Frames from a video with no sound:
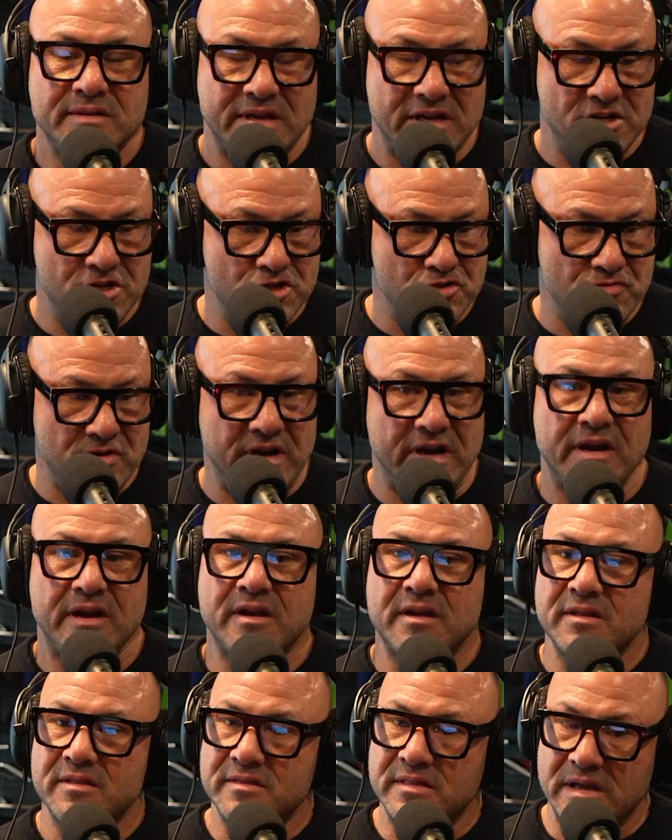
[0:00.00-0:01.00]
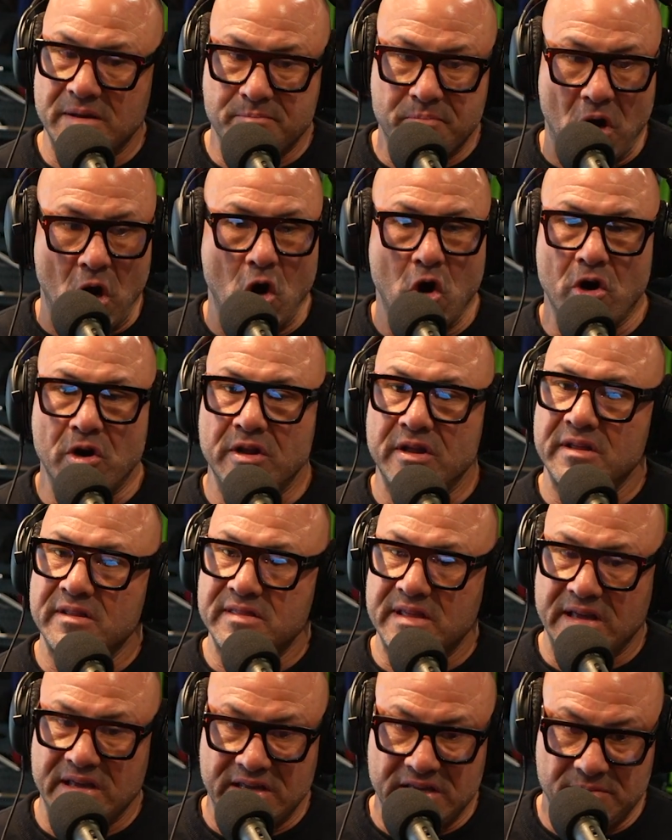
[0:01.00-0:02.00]
They drink, they
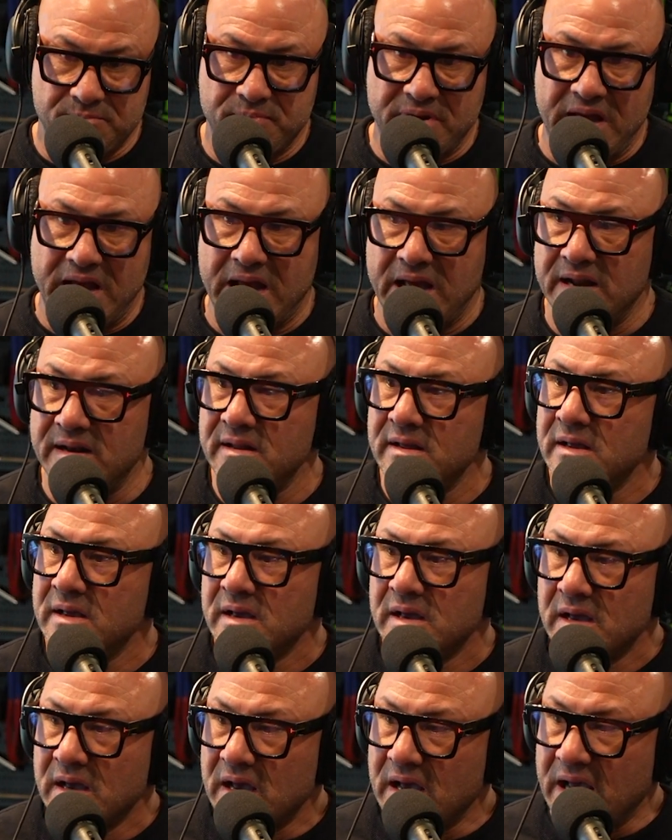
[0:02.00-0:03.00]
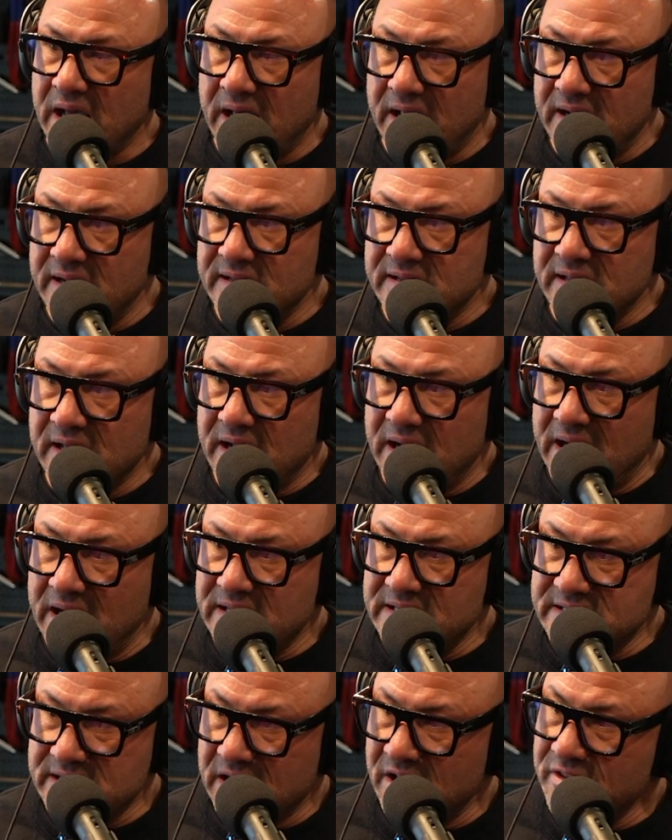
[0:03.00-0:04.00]
party, they eat bad. And
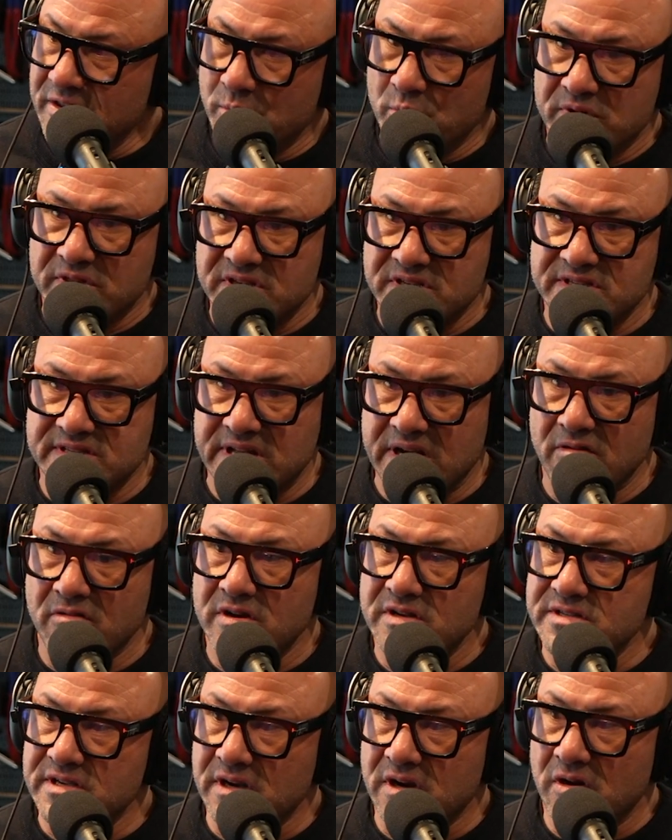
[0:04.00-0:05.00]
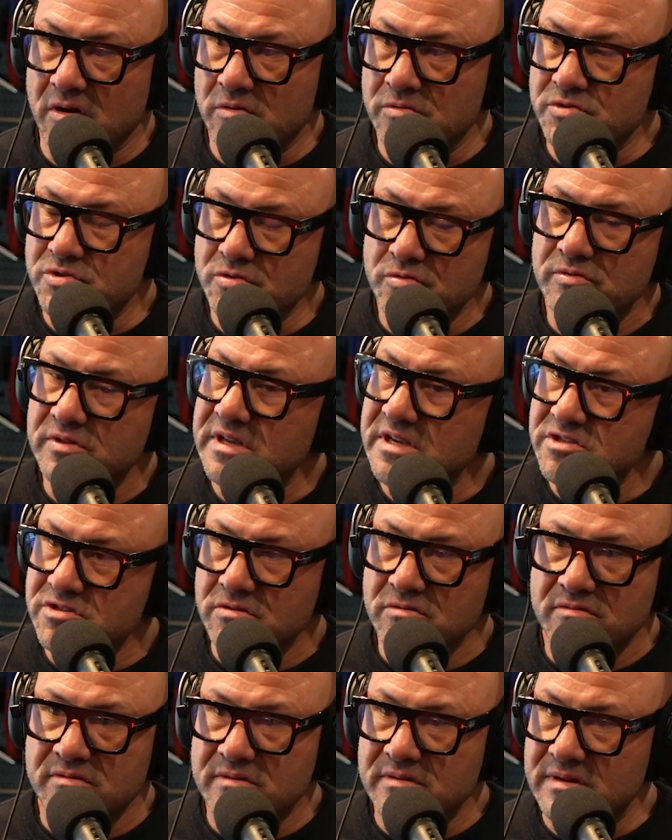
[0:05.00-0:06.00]
I tell them with the steroids, I go, dude,
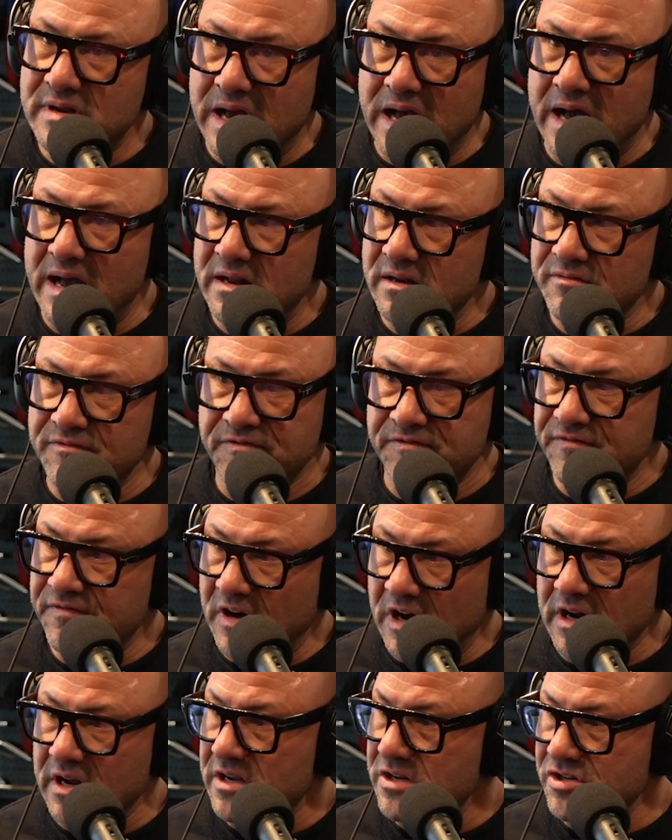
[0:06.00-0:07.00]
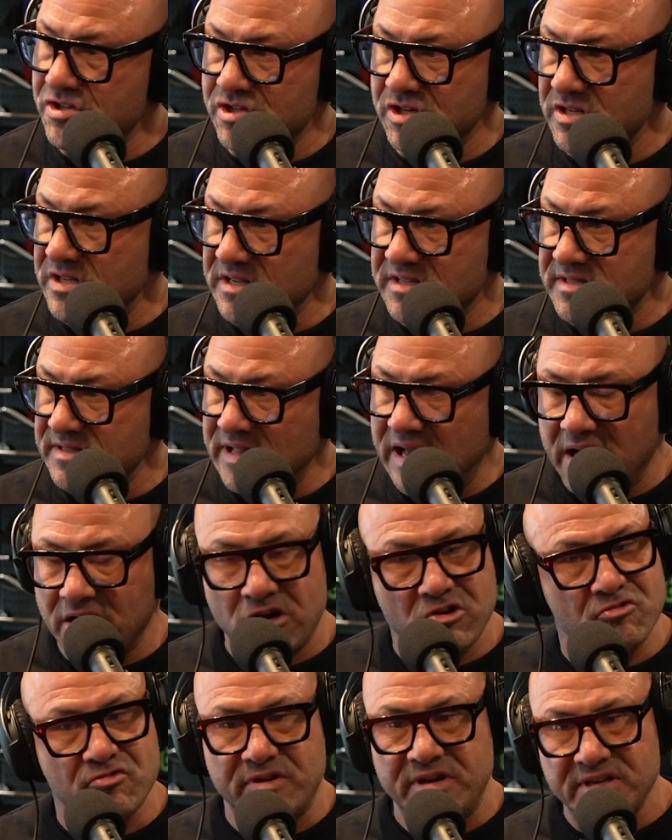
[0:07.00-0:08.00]
these are not fucking it's not
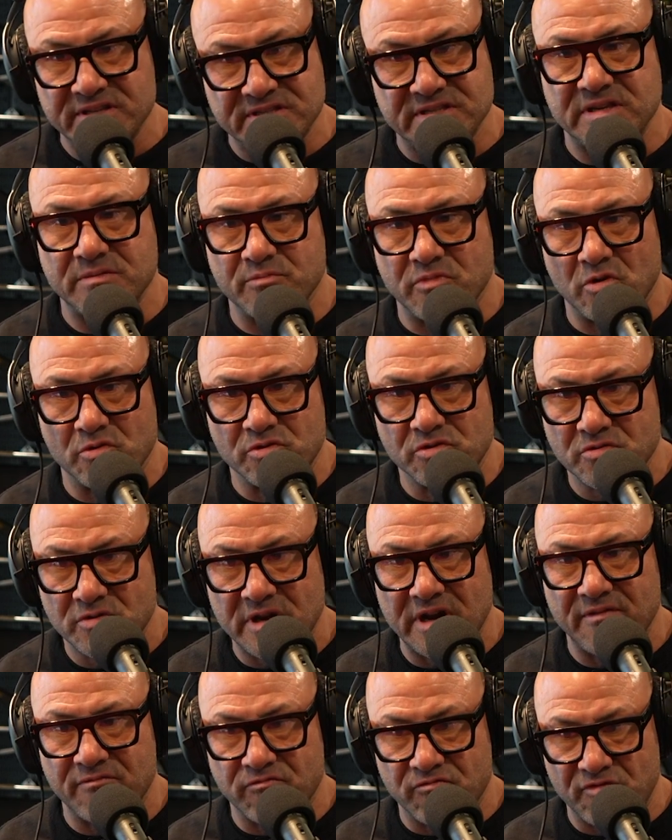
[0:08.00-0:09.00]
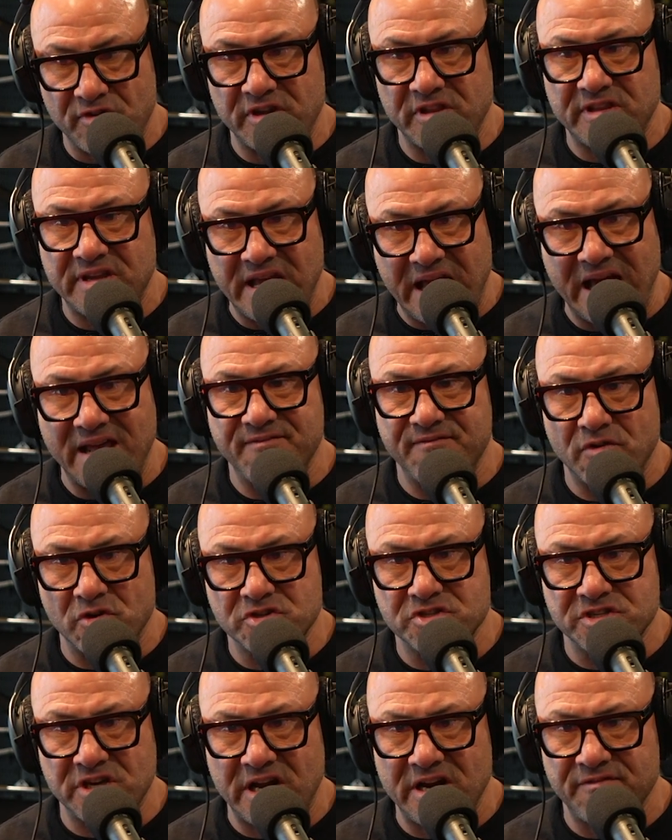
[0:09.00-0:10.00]
creatine, bro. You could have really
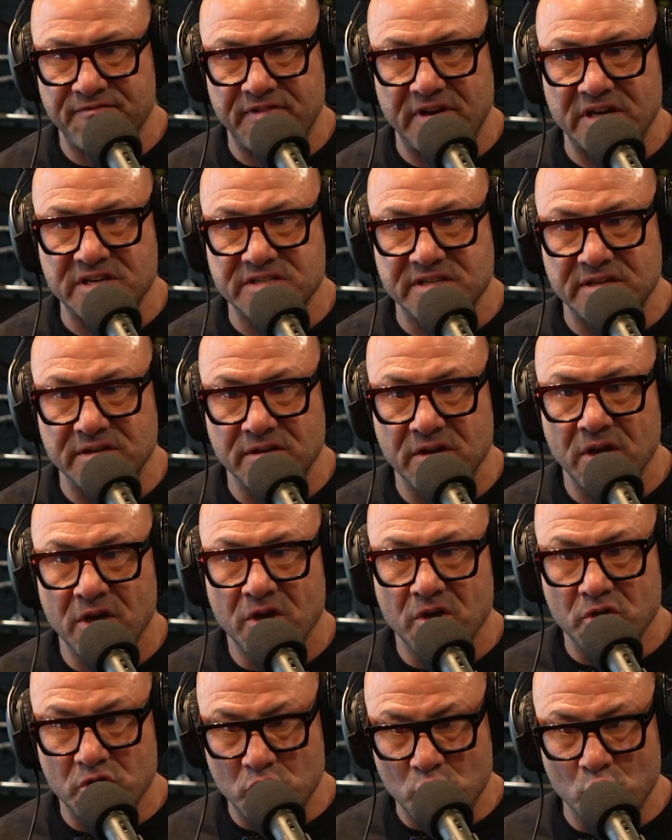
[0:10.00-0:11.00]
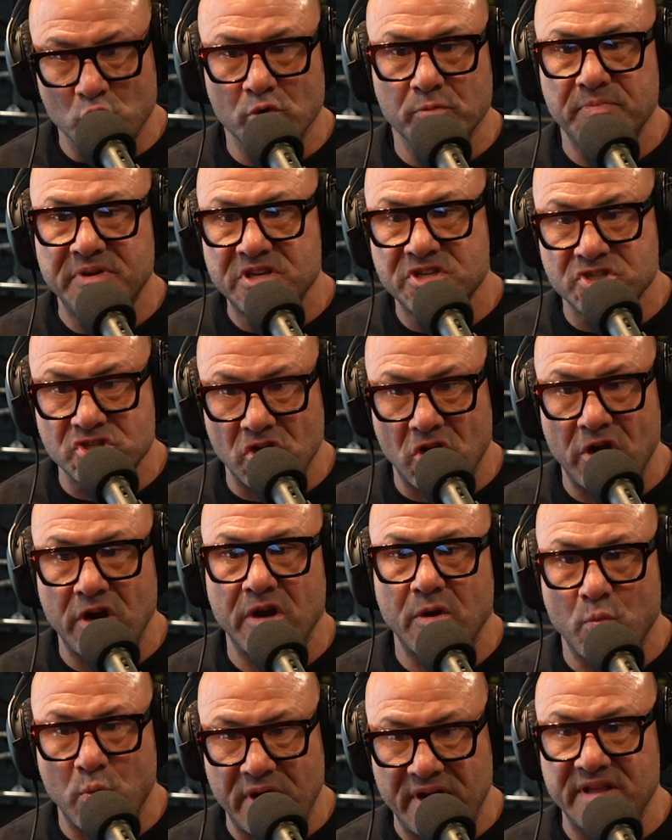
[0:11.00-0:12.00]
adverse side effects and you will be
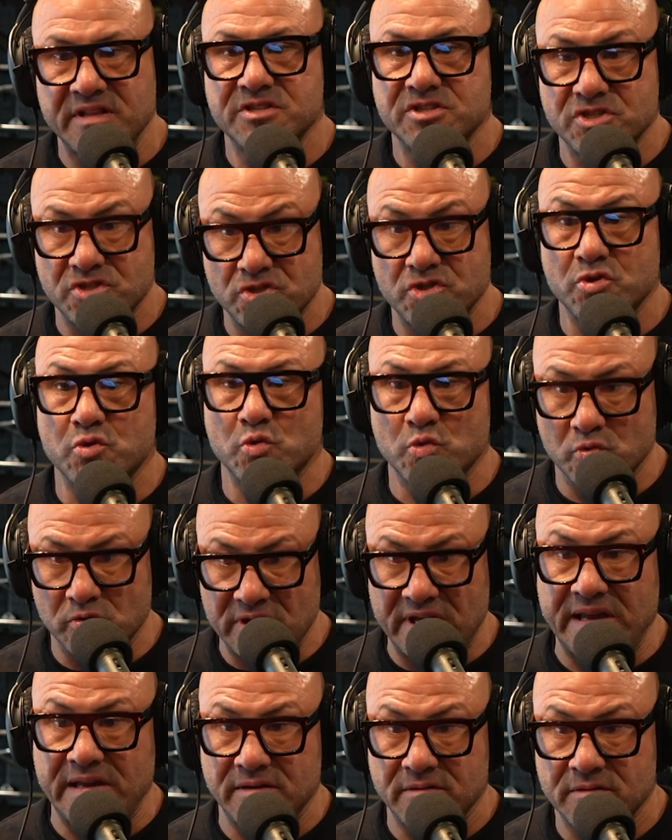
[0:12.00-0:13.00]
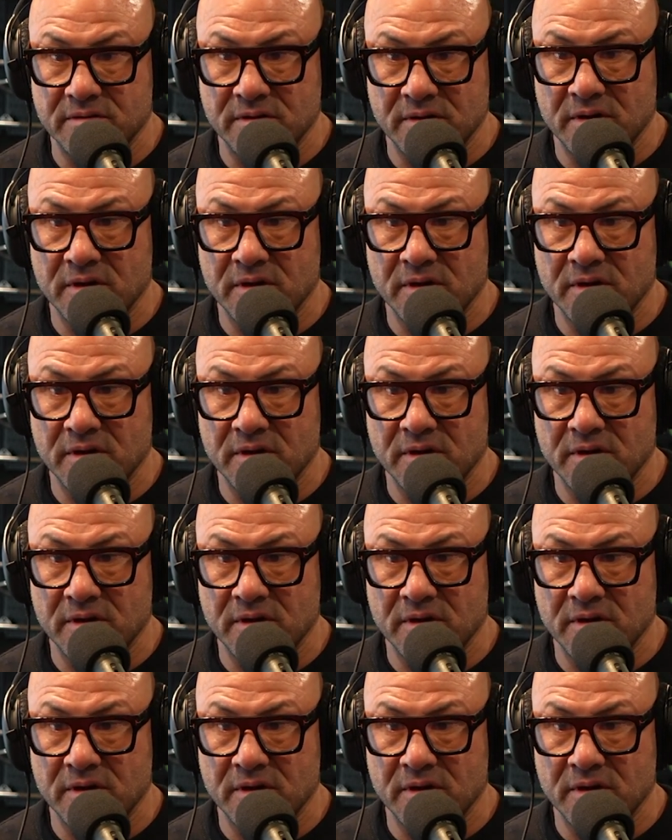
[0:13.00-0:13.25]
sorry when it's too late.